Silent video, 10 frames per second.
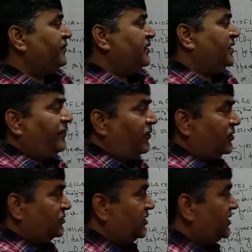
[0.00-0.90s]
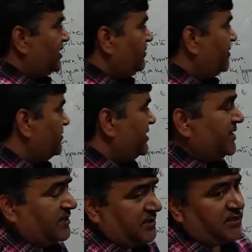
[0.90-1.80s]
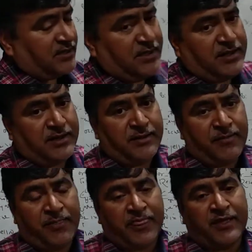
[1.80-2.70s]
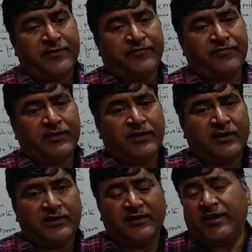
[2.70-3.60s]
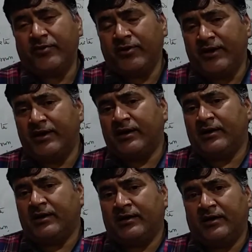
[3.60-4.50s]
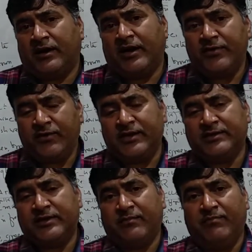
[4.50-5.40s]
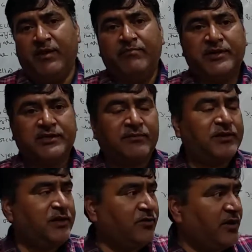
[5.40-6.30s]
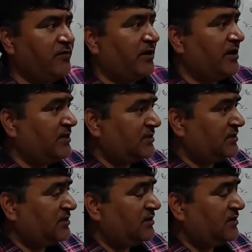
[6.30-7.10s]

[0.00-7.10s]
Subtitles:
The photosynthetic pigments, the euglena, or you can say the members of the euglenoids,